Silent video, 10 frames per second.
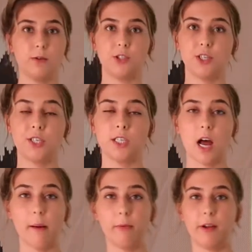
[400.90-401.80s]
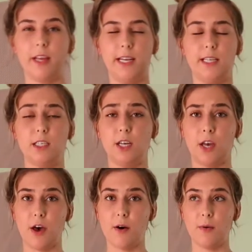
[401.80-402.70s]
will just stop where they need to
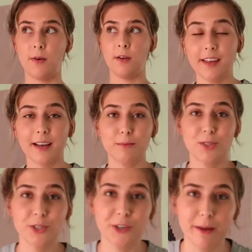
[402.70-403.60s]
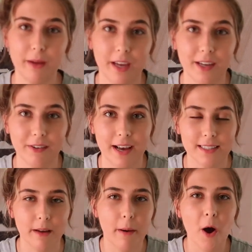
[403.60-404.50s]
go. I feel like I'm screaming at you
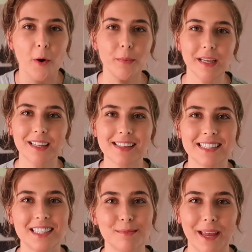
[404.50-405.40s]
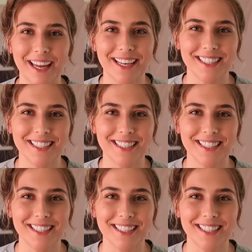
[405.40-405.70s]
guys. I'm hoping that this is making